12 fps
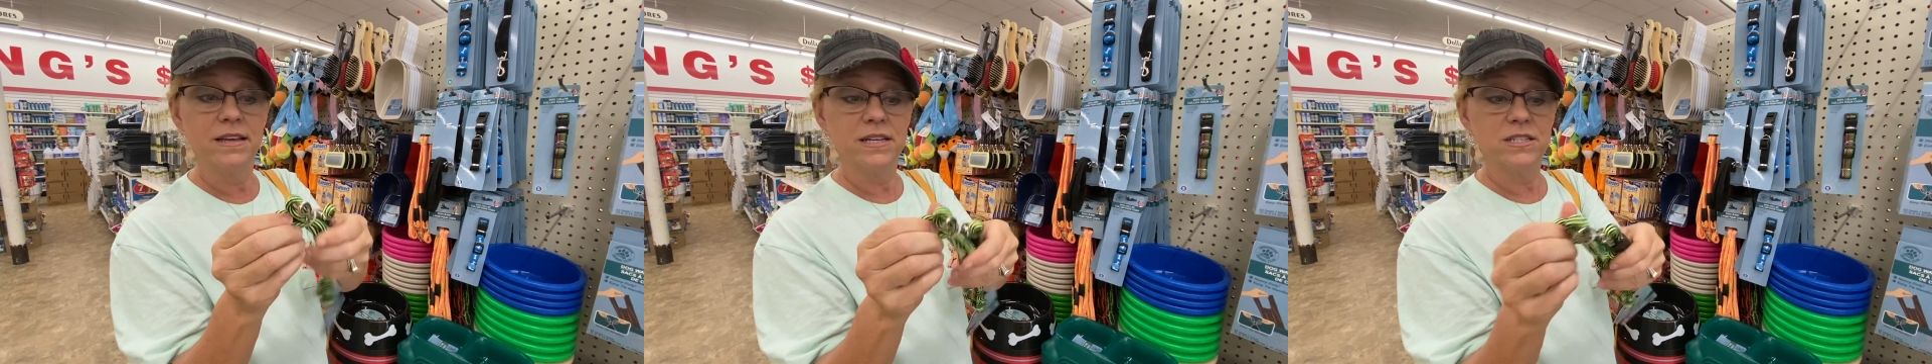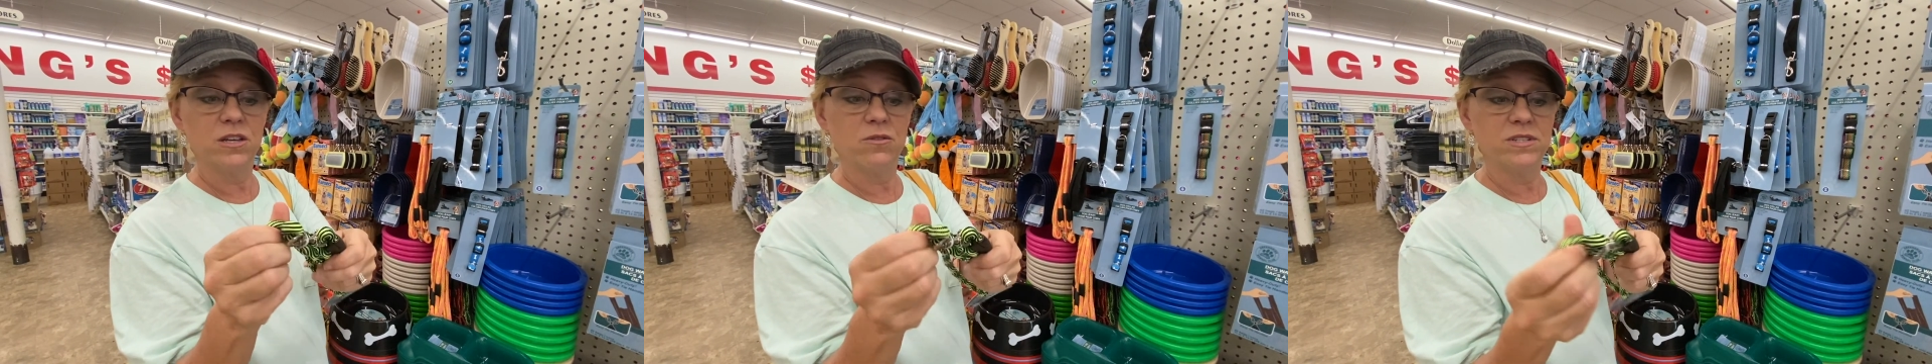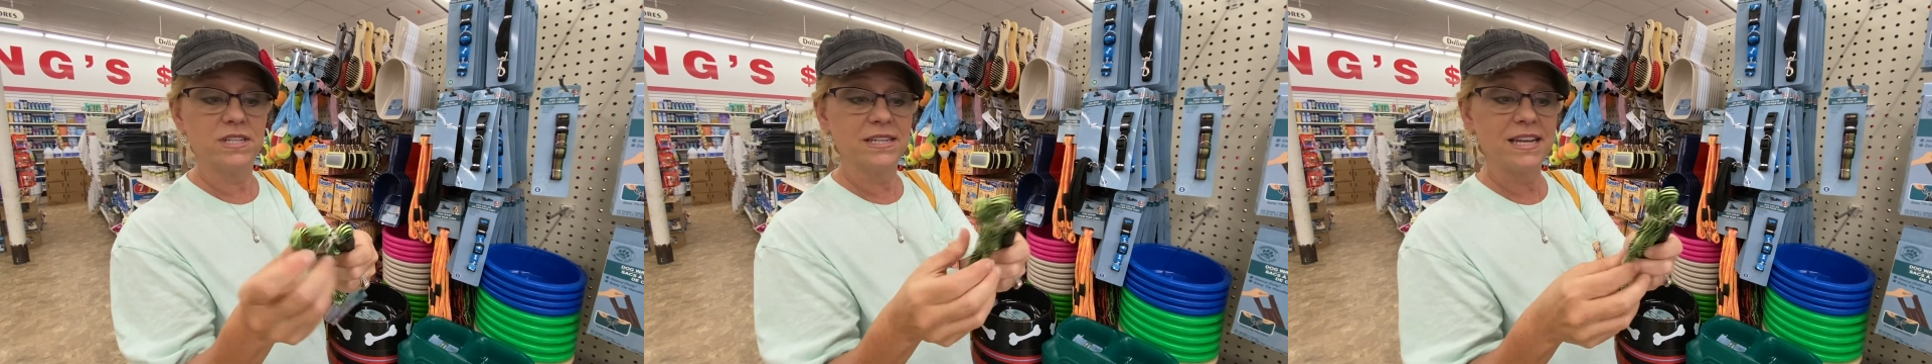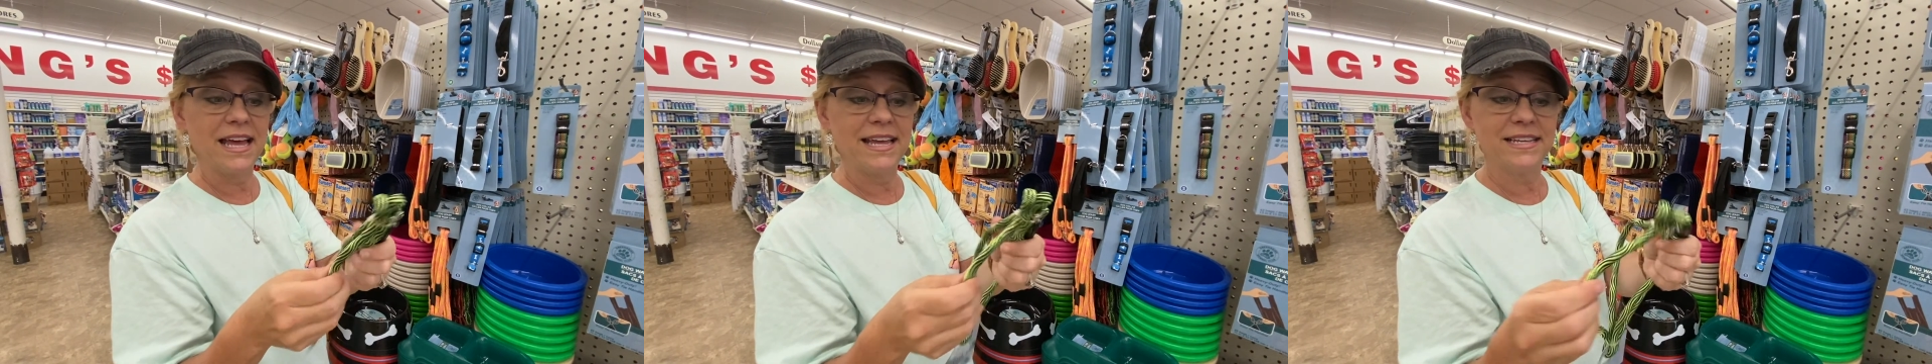So it's a
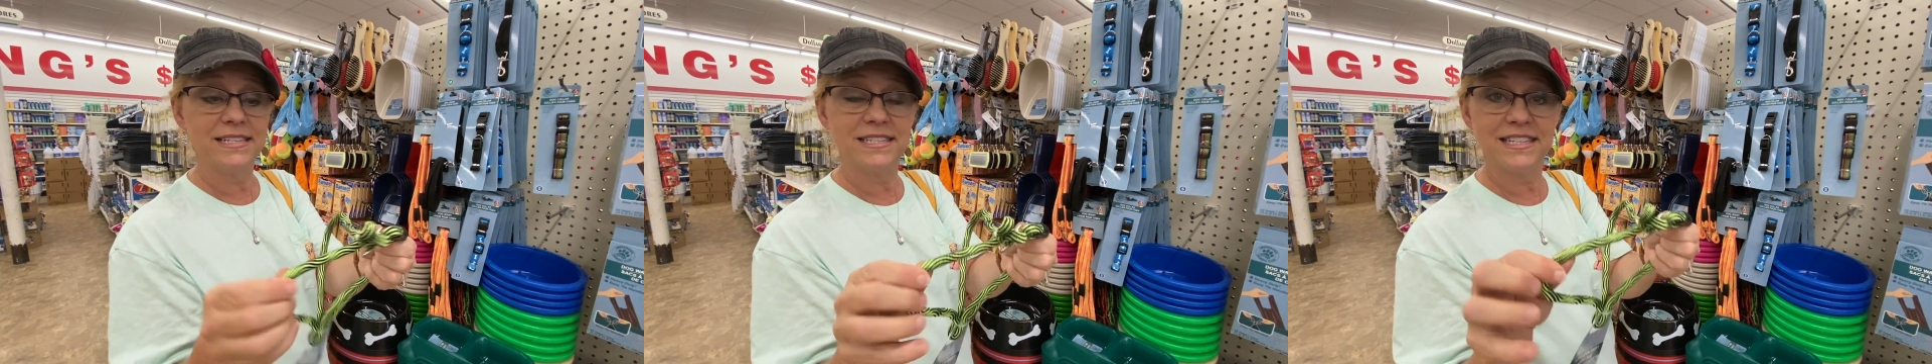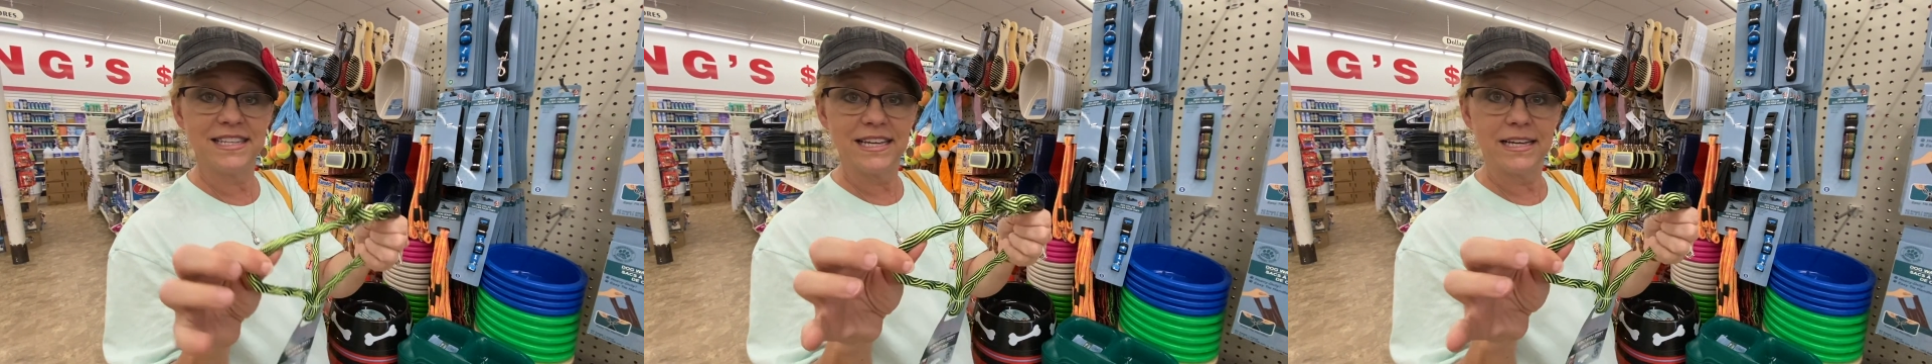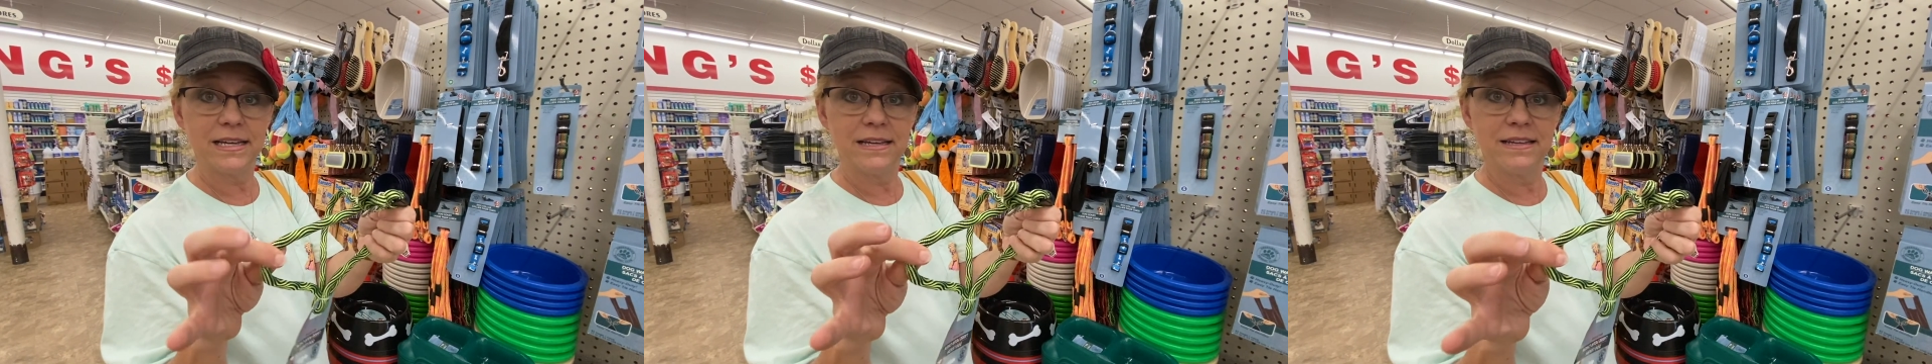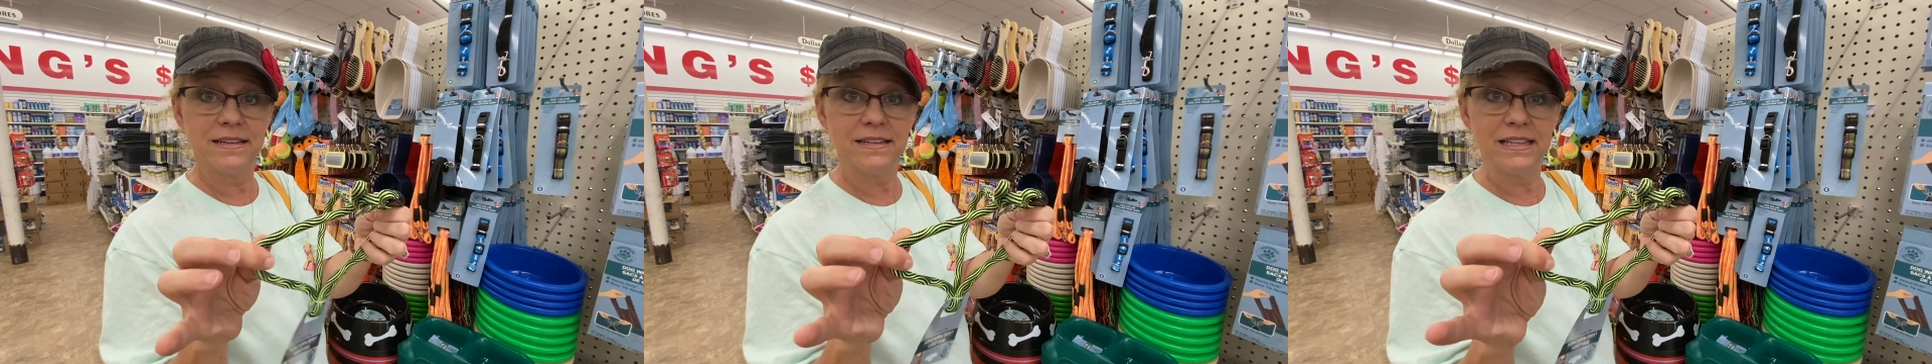nice thick
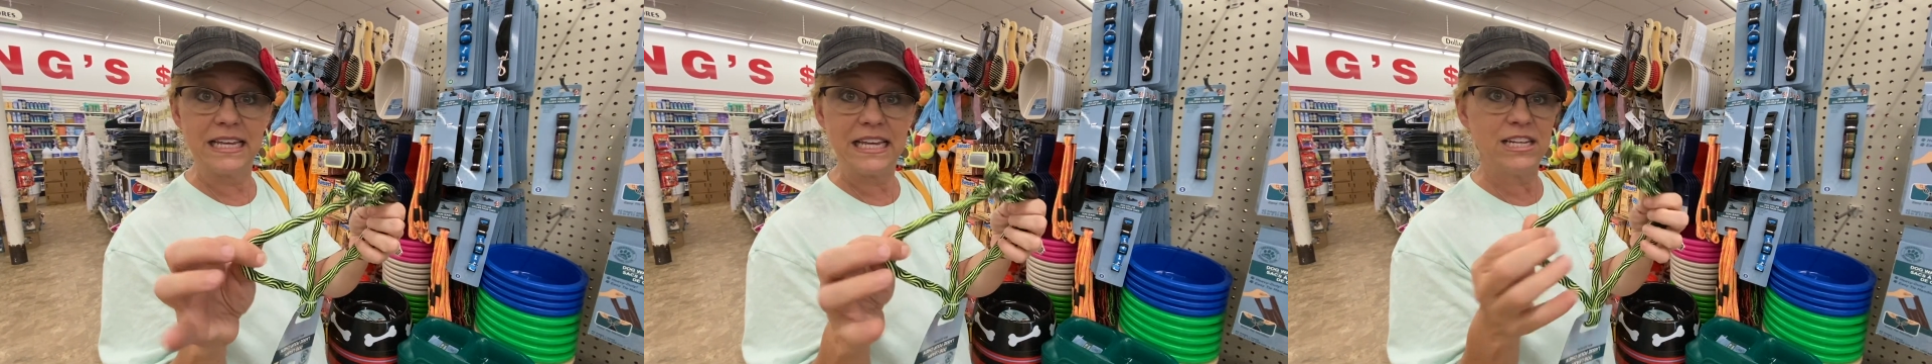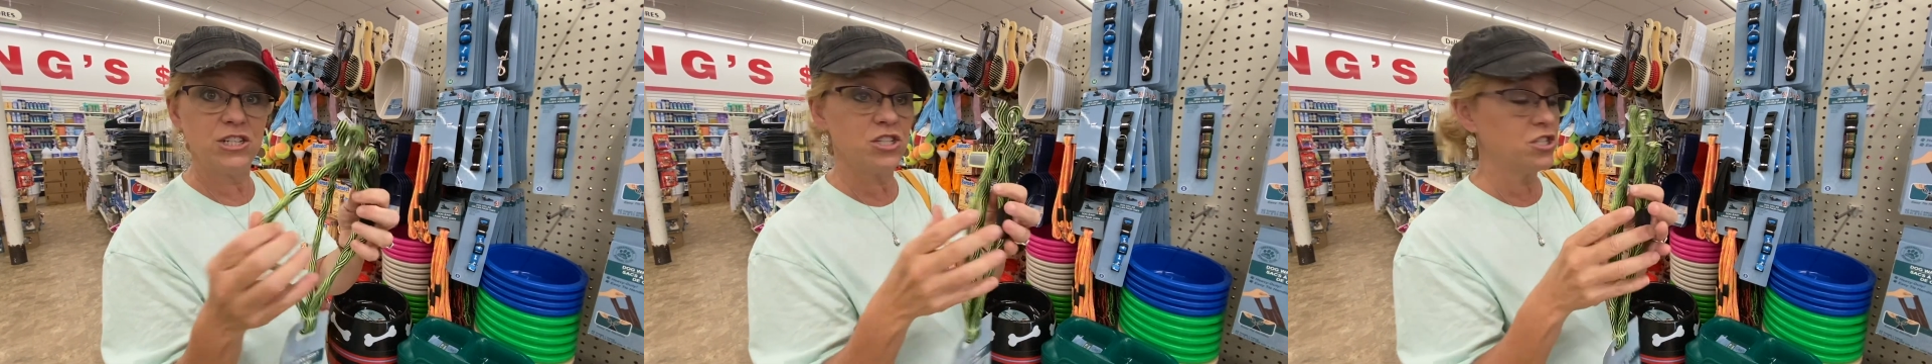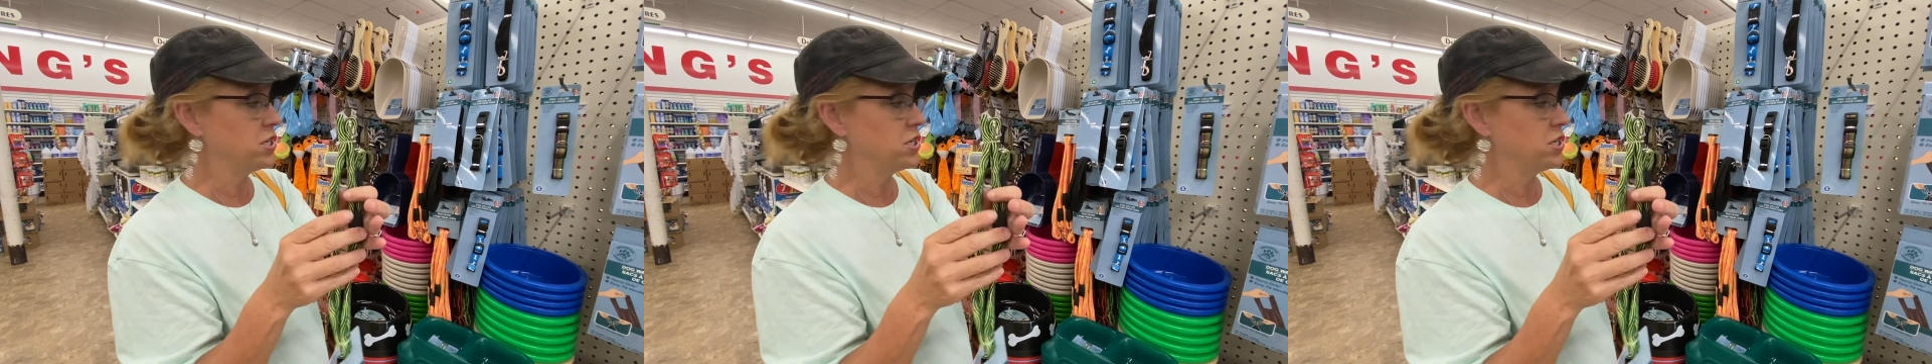leash